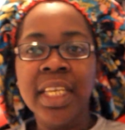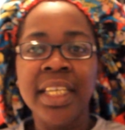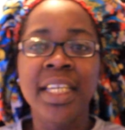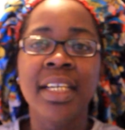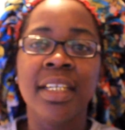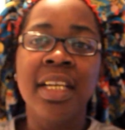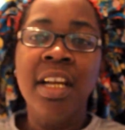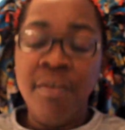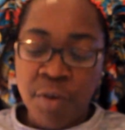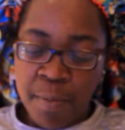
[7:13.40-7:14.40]
yeah,
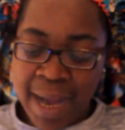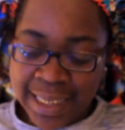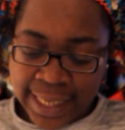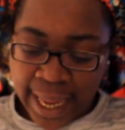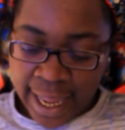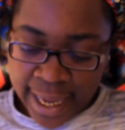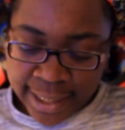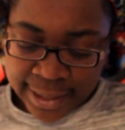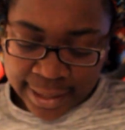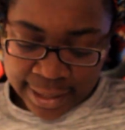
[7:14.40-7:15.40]
for my
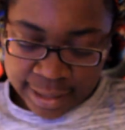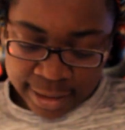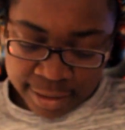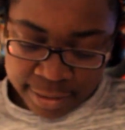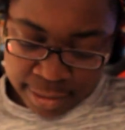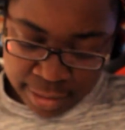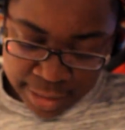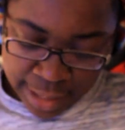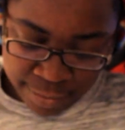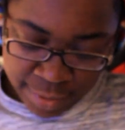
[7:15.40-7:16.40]
tasks,
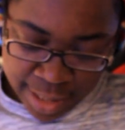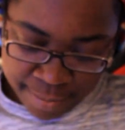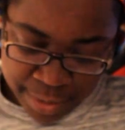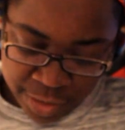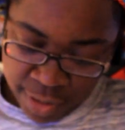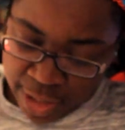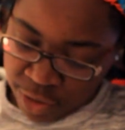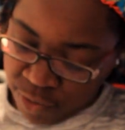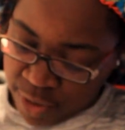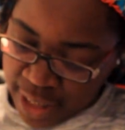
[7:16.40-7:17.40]
like when I be trying
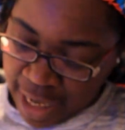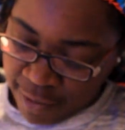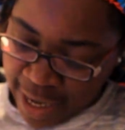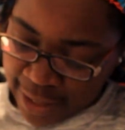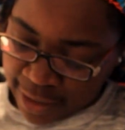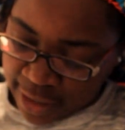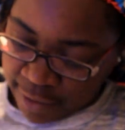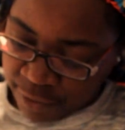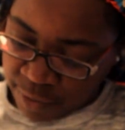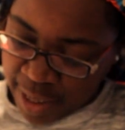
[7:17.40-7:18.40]
to do DIYs and
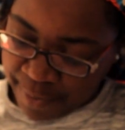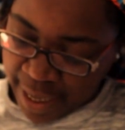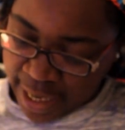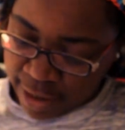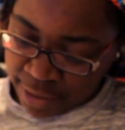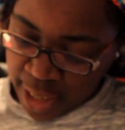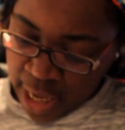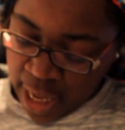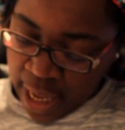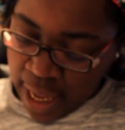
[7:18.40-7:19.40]
stuff around my house,
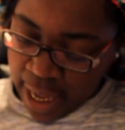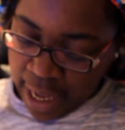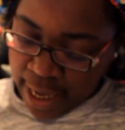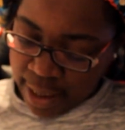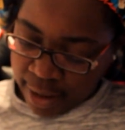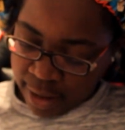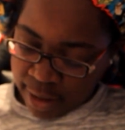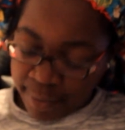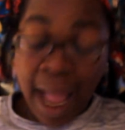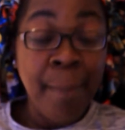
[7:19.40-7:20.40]

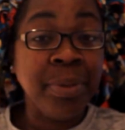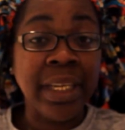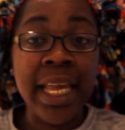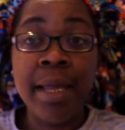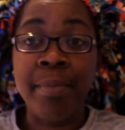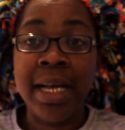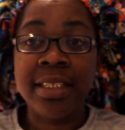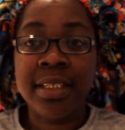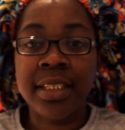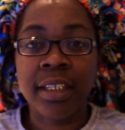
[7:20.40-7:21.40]
I plan my
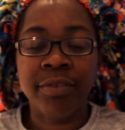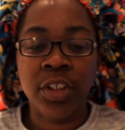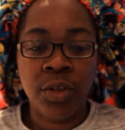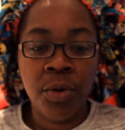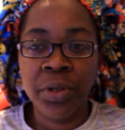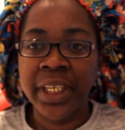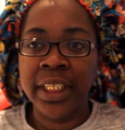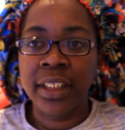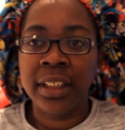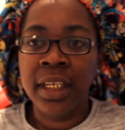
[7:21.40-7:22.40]
stuff
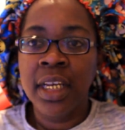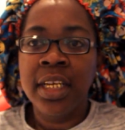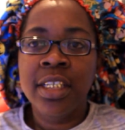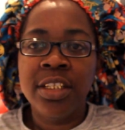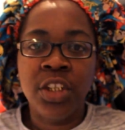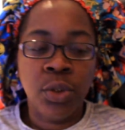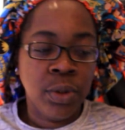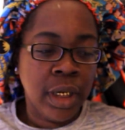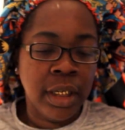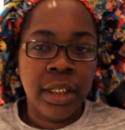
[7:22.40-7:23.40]
accordingly. So
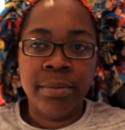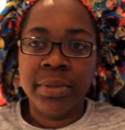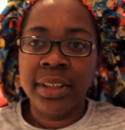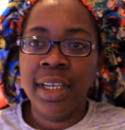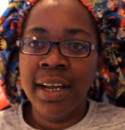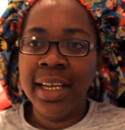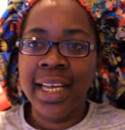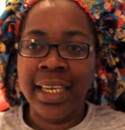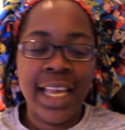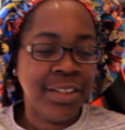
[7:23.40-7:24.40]
y'all, I
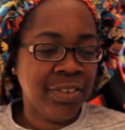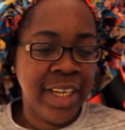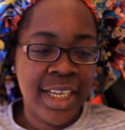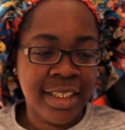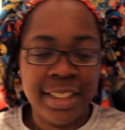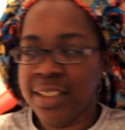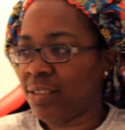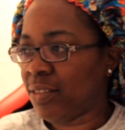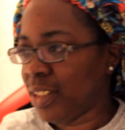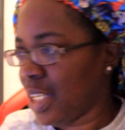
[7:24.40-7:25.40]
got lights flashing. I
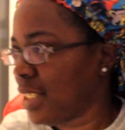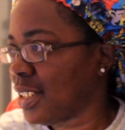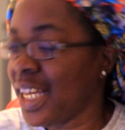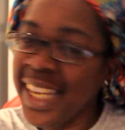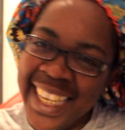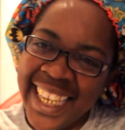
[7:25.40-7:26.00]
know it's like